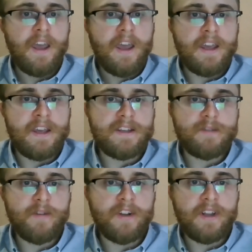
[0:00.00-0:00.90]

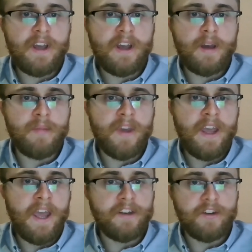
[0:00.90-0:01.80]
This will
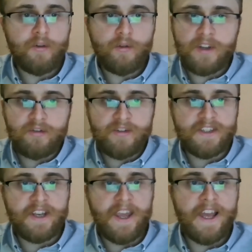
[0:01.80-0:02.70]
be a new
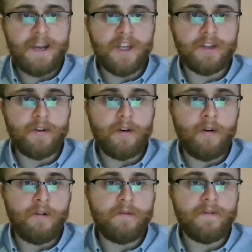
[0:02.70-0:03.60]
interesting element
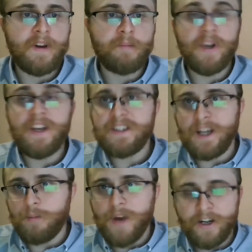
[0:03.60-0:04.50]
of
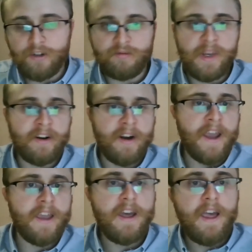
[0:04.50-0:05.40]
political part of
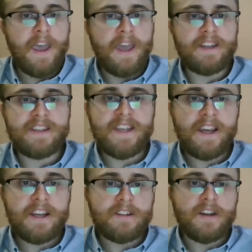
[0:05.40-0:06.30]
BRI. And the
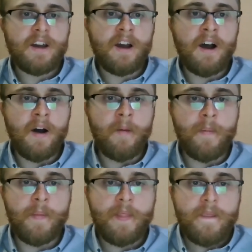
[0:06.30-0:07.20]
second,
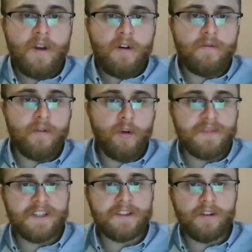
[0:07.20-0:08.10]
from
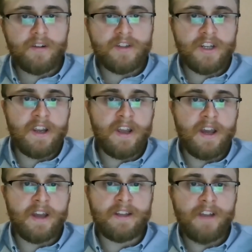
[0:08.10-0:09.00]
technology
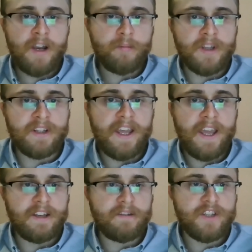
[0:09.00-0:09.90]
development,
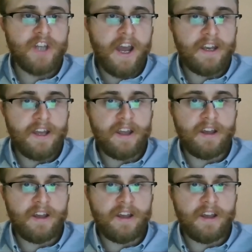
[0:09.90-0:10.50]
and if China,